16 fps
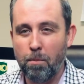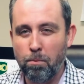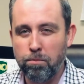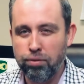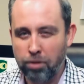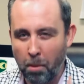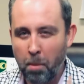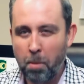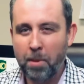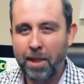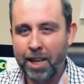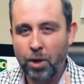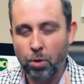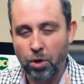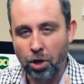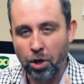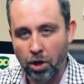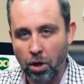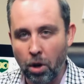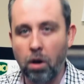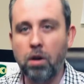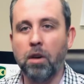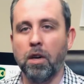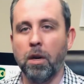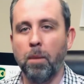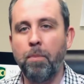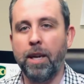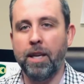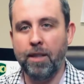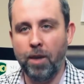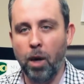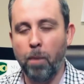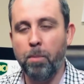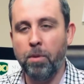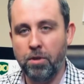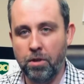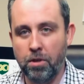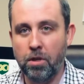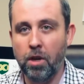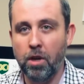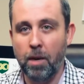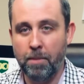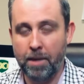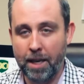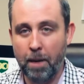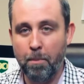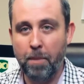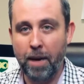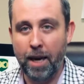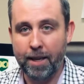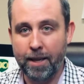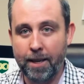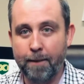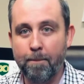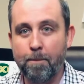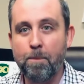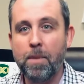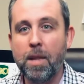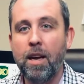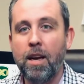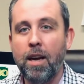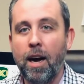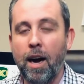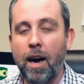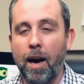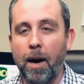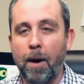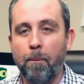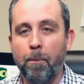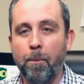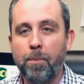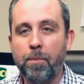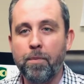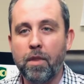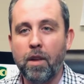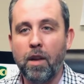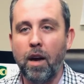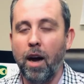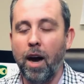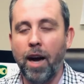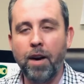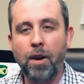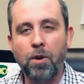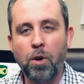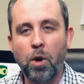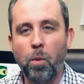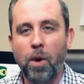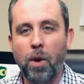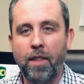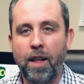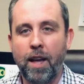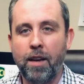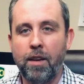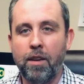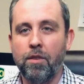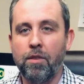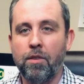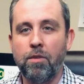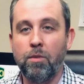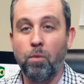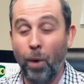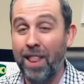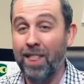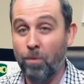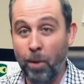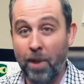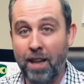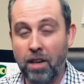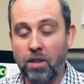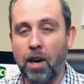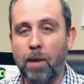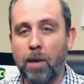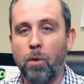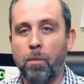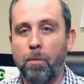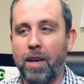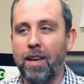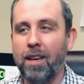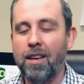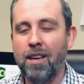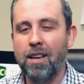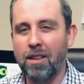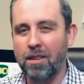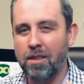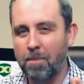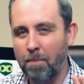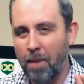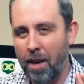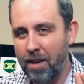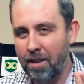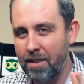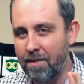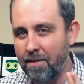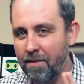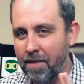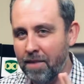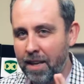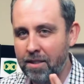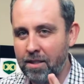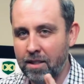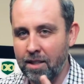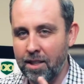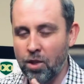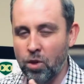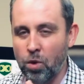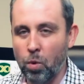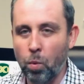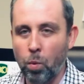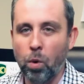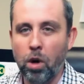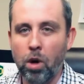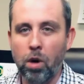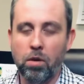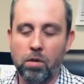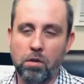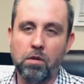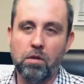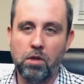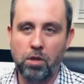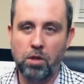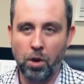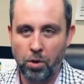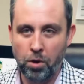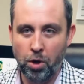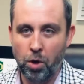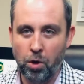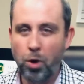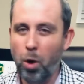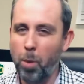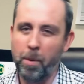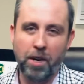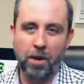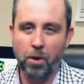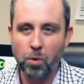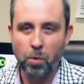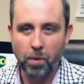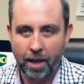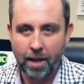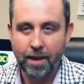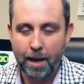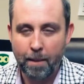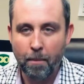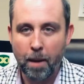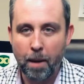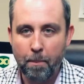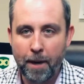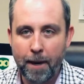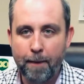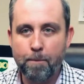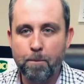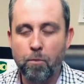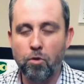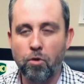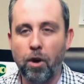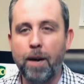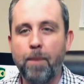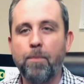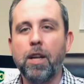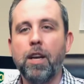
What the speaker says: Probably you're not going to pick the opportune time to get back in. I don't know where that is, when that time will be. The smartest investors in the world don't know. Nobody knows when that date might be, right?